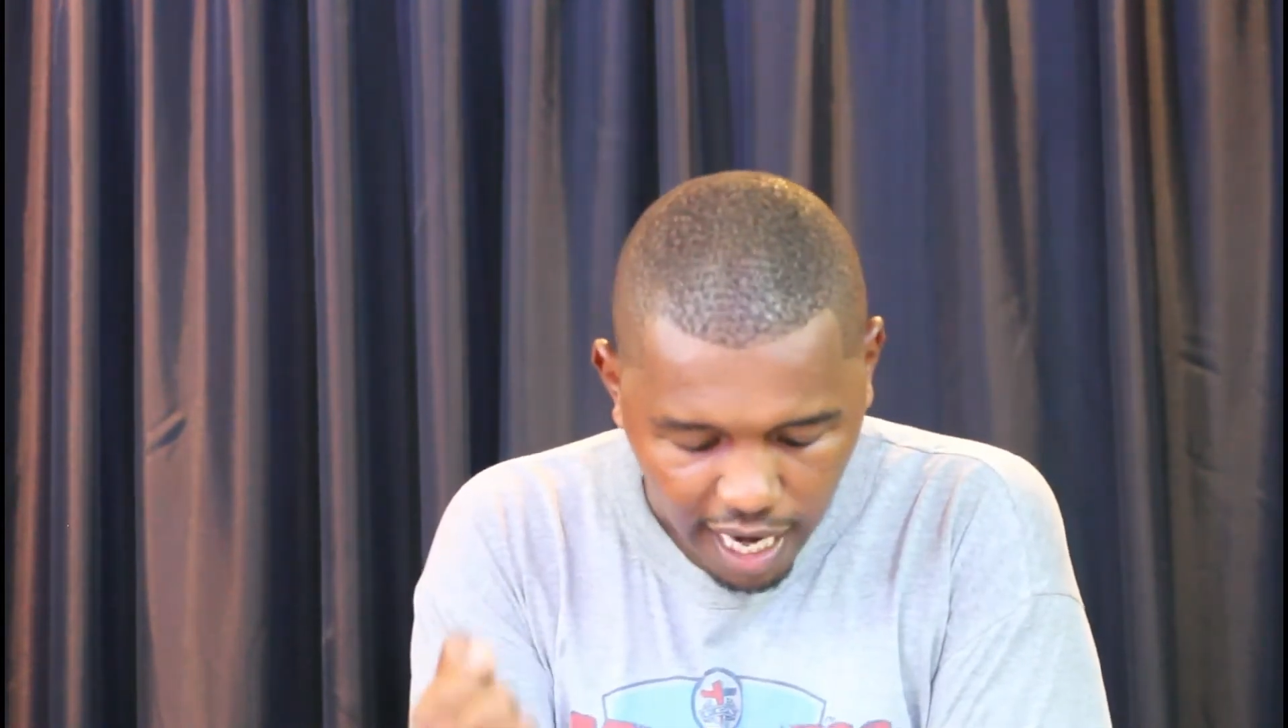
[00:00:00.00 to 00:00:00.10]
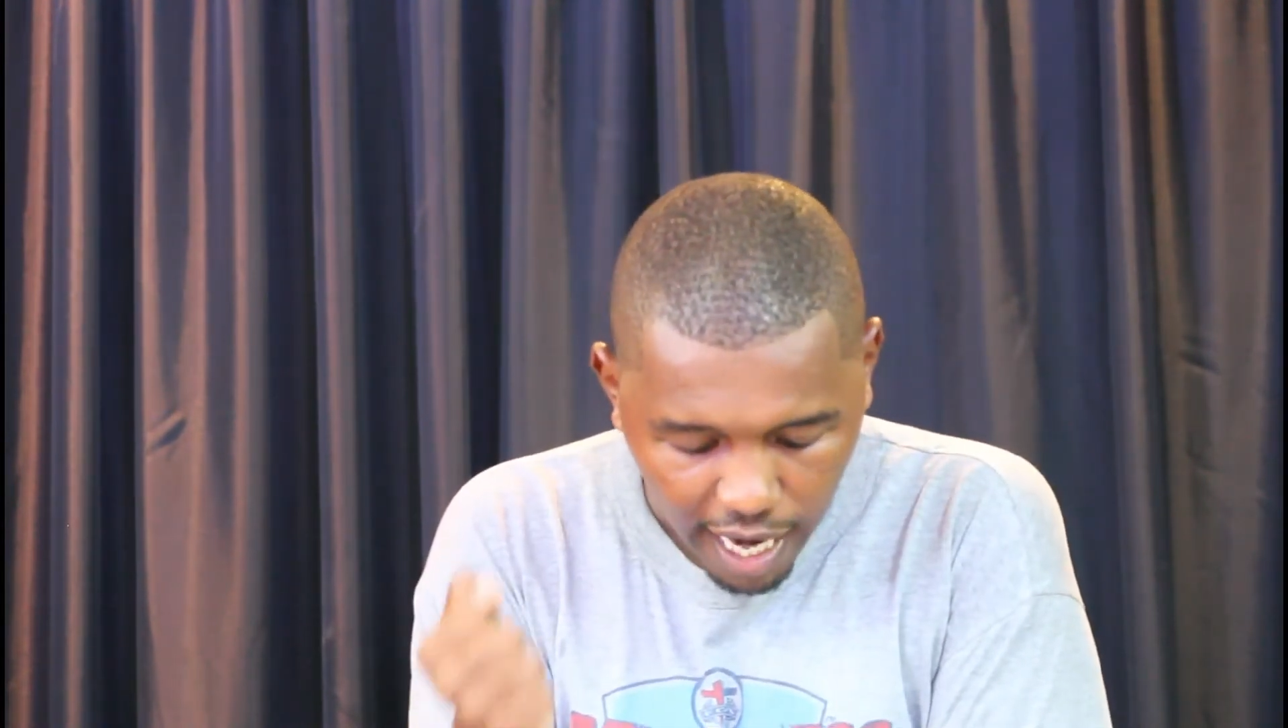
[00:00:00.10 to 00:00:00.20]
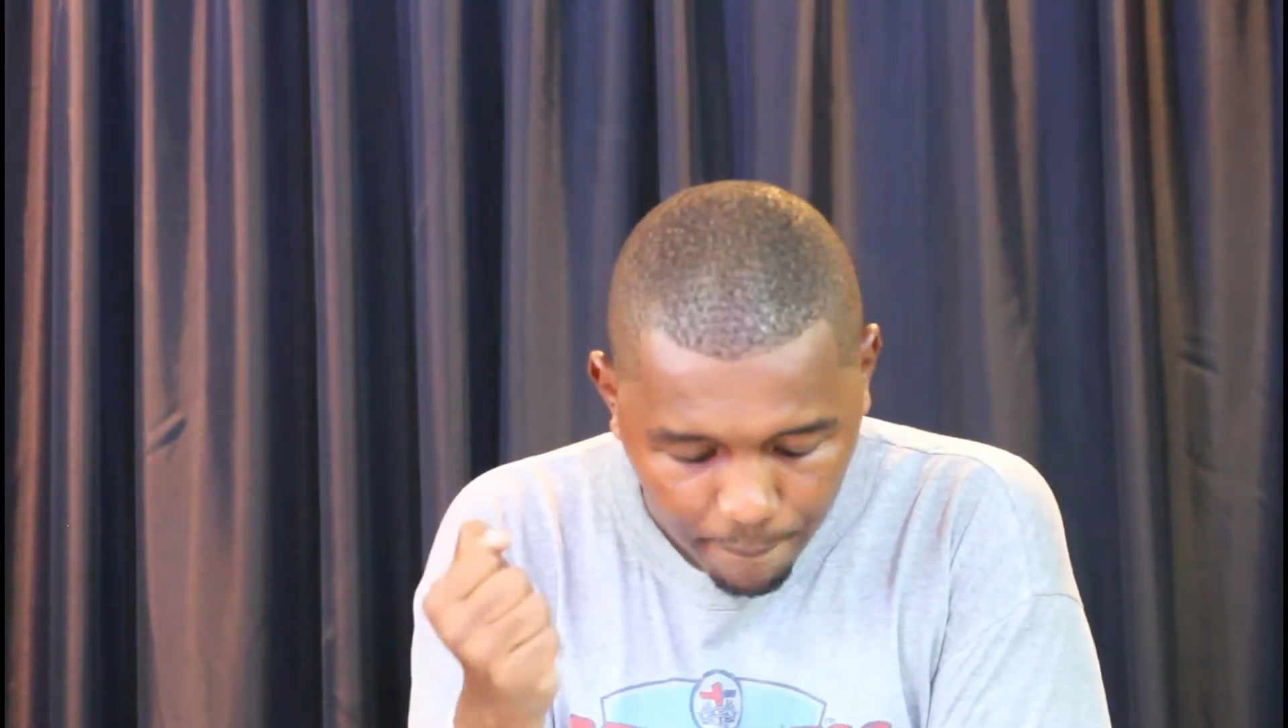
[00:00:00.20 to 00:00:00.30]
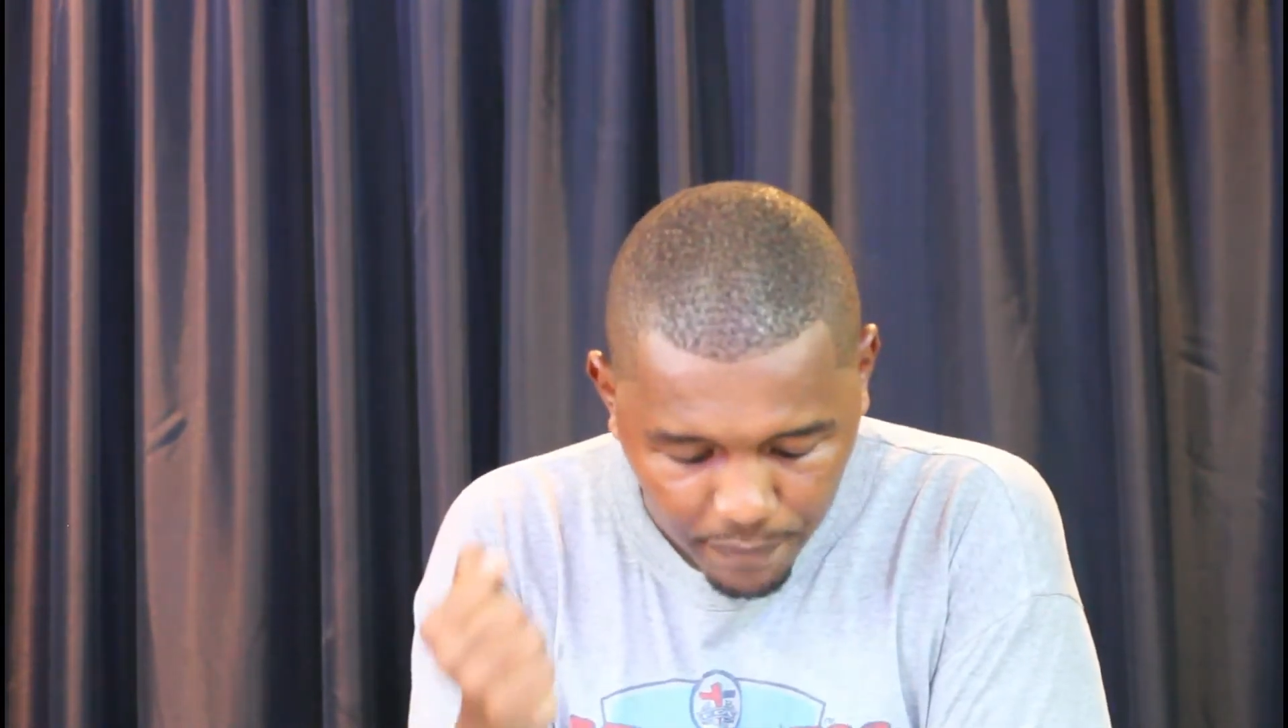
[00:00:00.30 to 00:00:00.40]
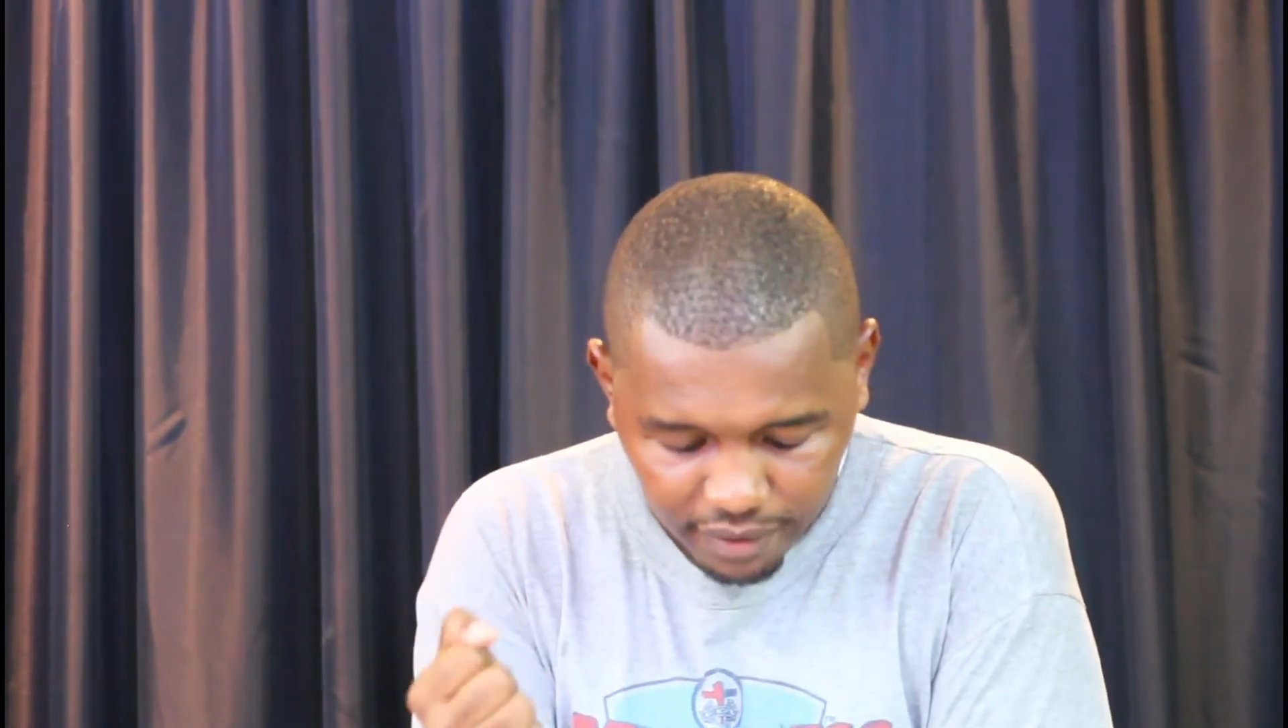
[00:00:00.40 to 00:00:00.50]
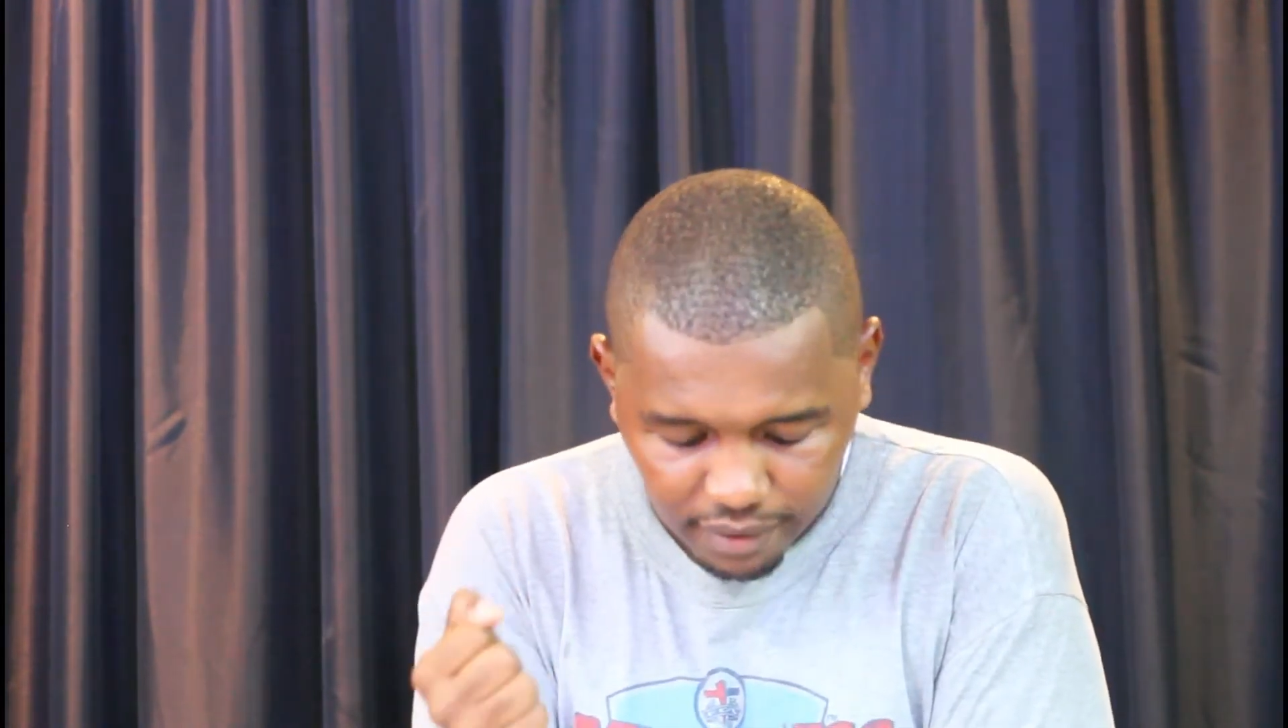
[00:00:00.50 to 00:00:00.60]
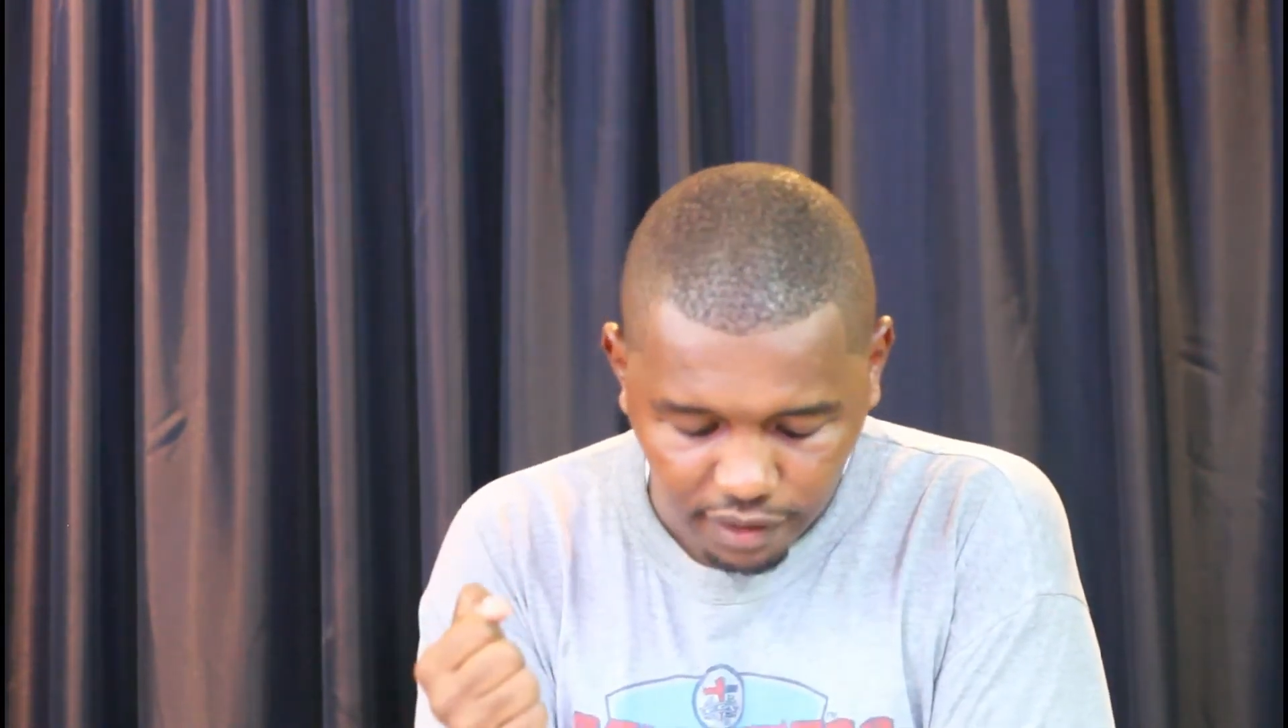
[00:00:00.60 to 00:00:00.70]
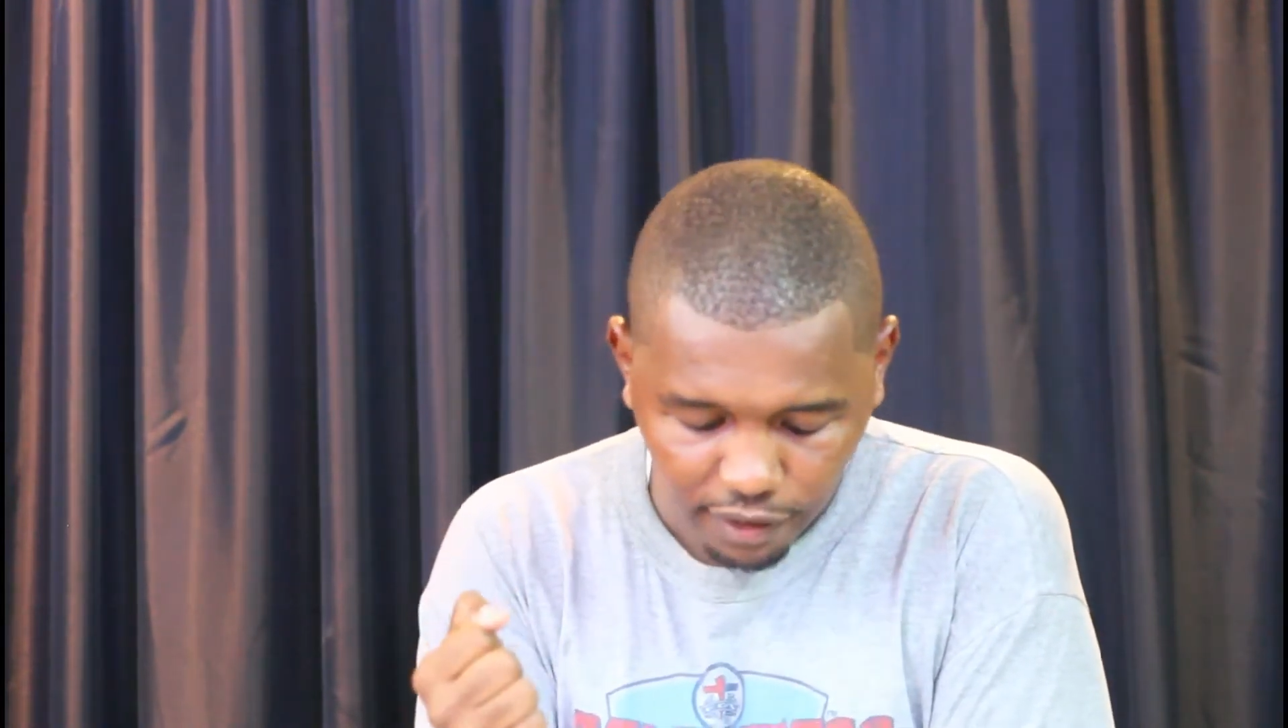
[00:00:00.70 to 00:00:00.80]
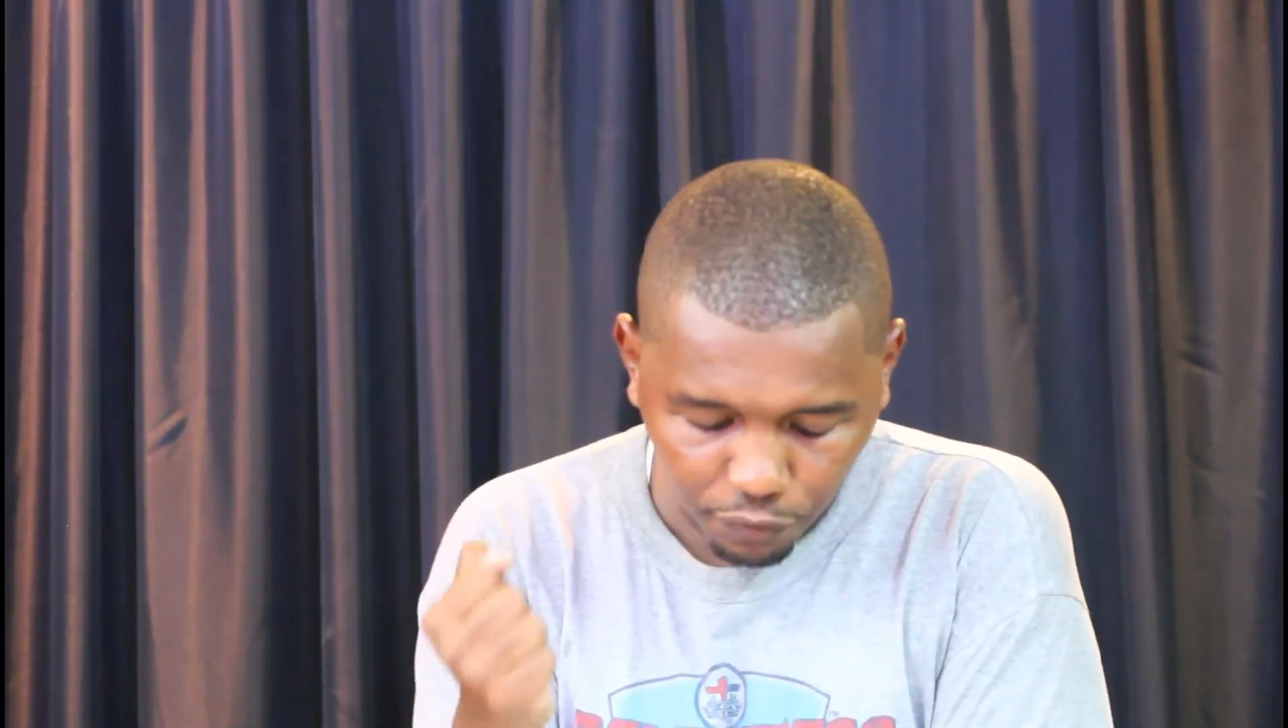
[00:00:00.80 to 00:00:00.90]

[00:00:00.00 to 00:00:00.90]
a messenger